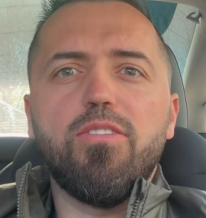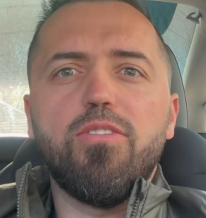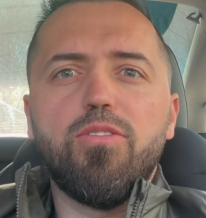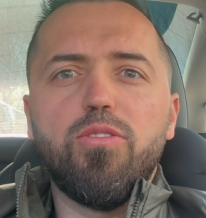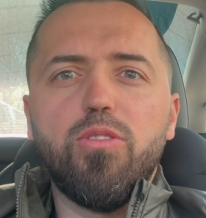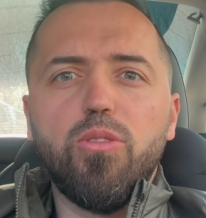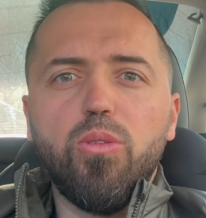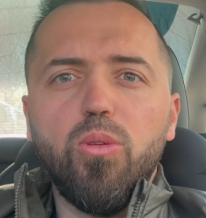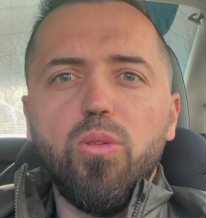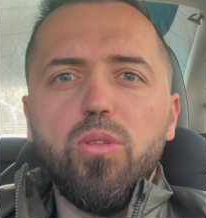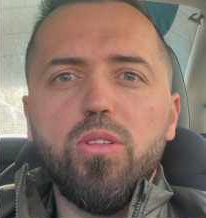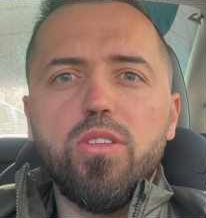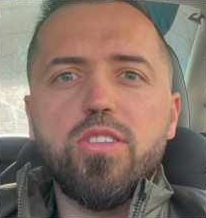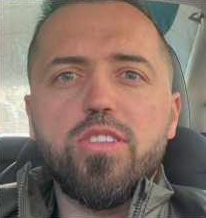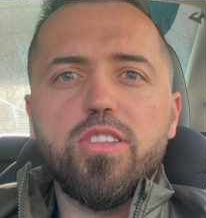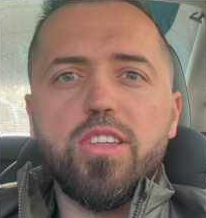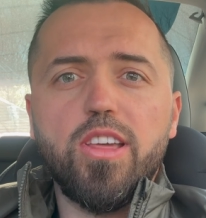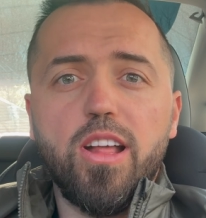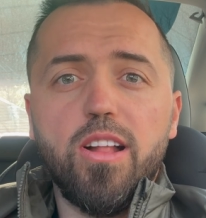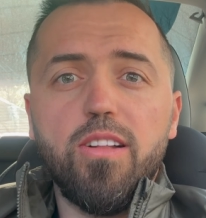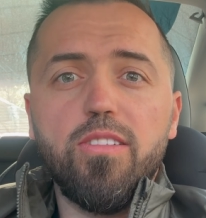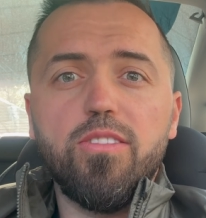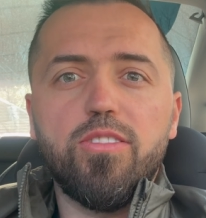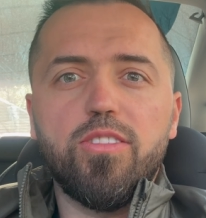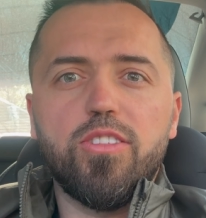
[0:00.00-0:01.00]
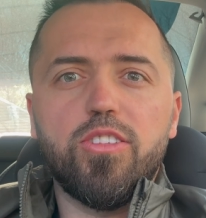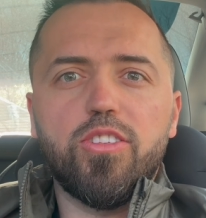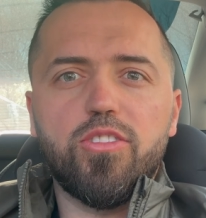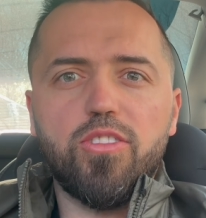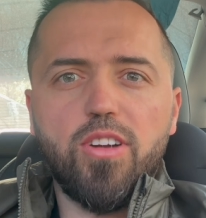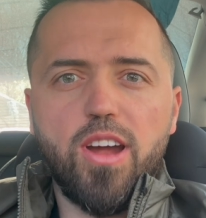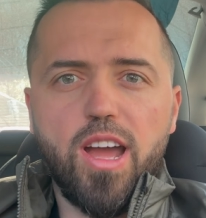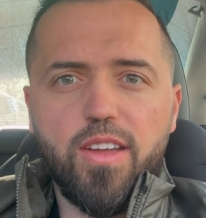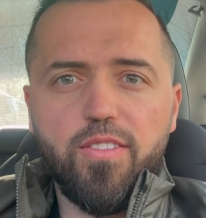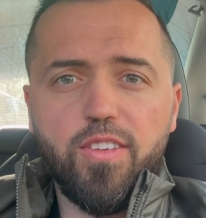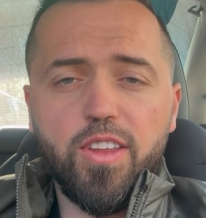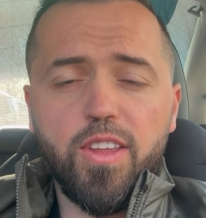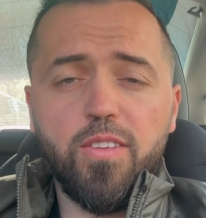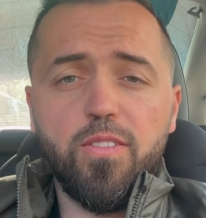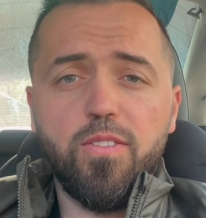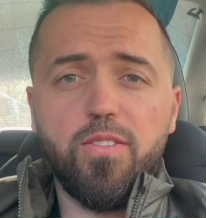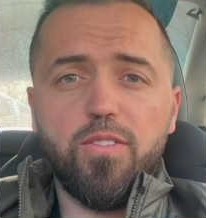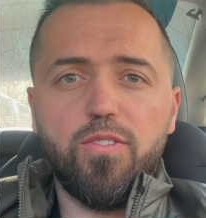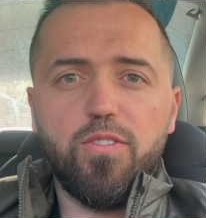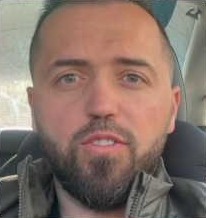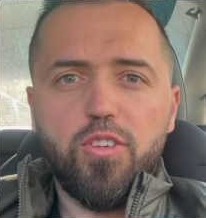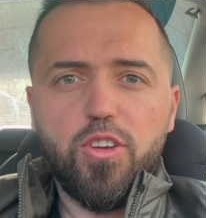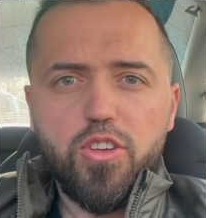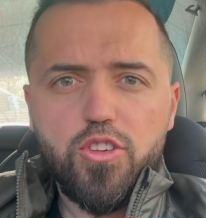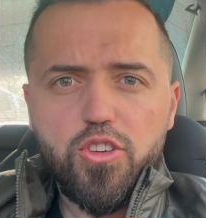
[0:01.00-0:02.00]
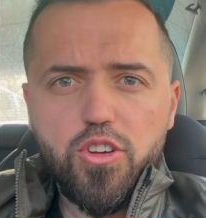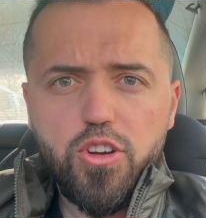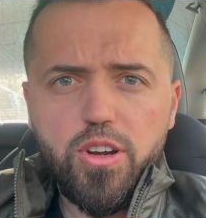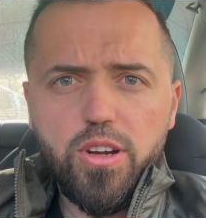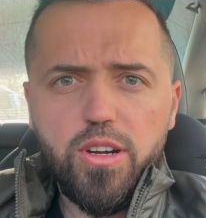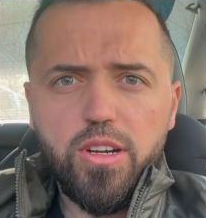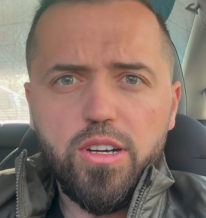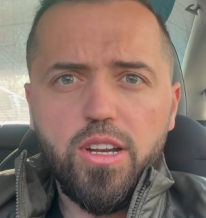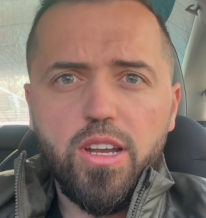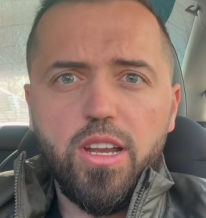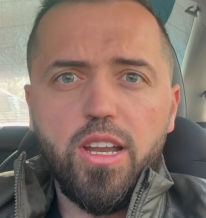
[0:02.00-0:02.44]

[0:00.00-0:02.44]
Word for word: full self-driving future